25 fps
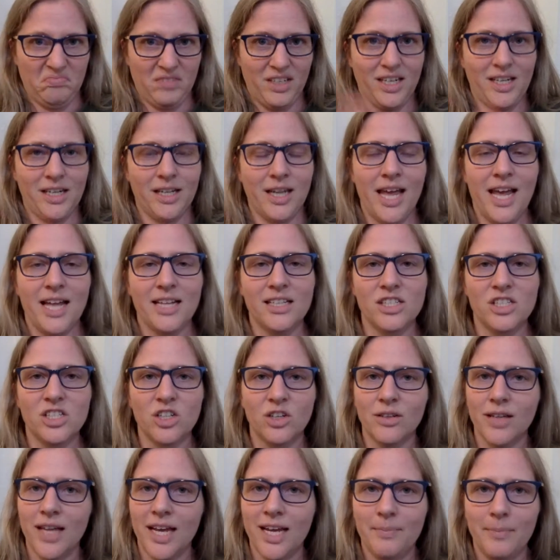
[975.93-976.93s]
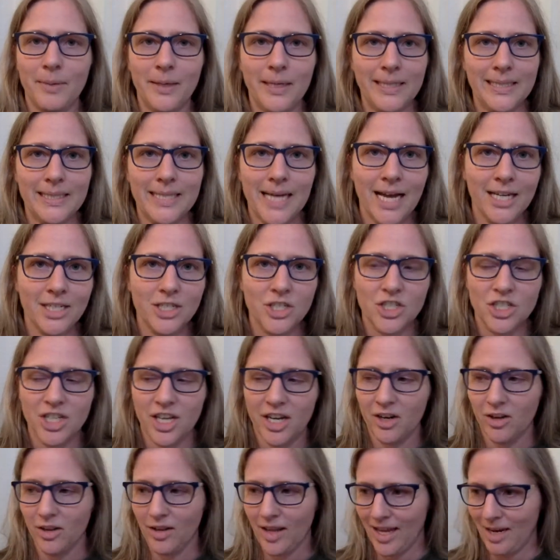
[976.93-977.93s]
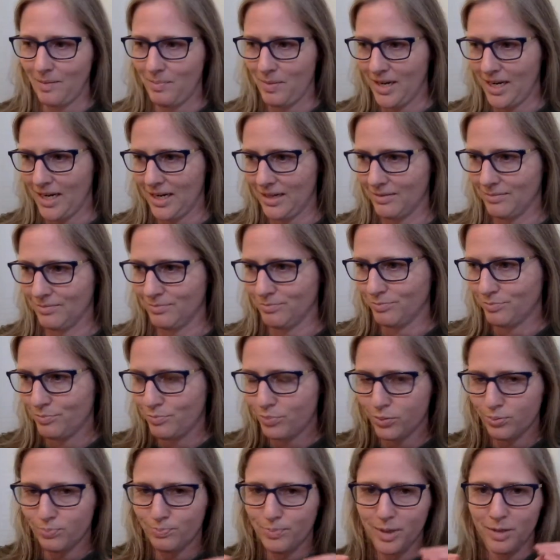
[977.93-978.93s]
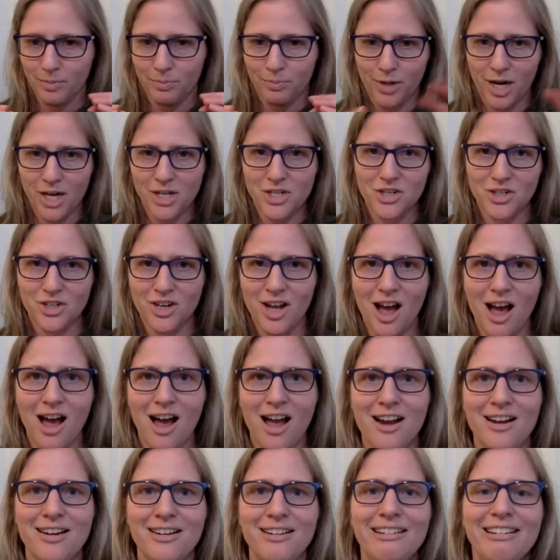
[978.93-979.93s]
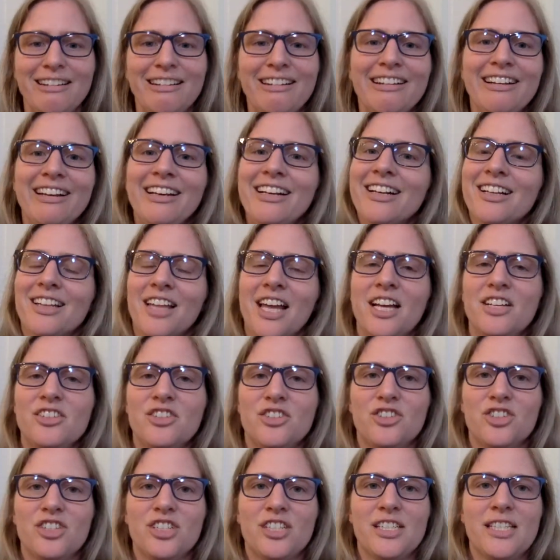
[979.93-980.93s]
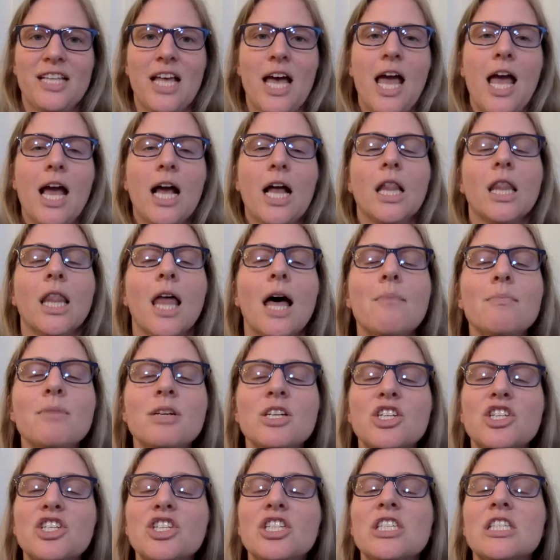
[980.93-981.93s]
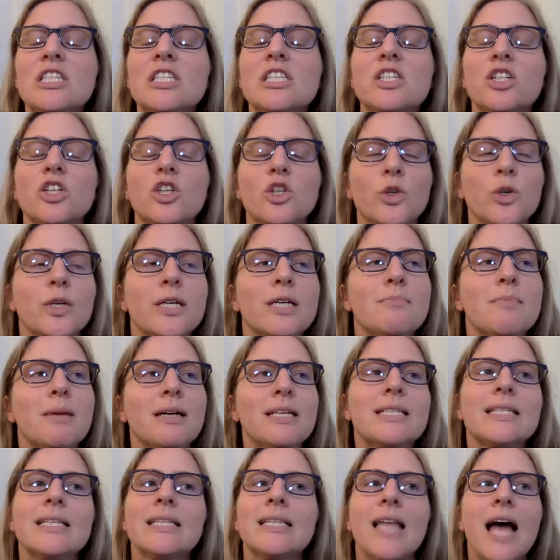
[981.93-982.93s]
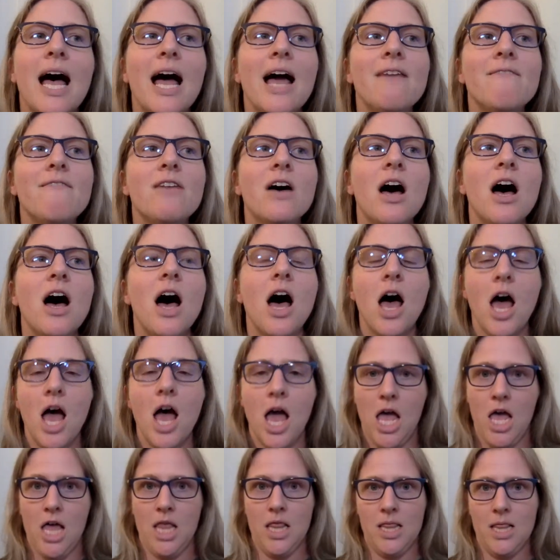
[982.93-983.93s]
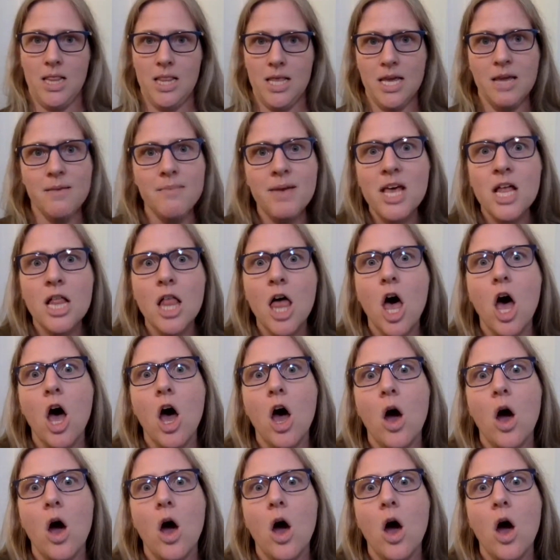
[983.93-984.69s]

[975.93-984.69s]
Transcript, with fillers: Glands don't like being touched, they don't like being put pressured on. Glands are just like, let me just secrete my saliva and leave me alone.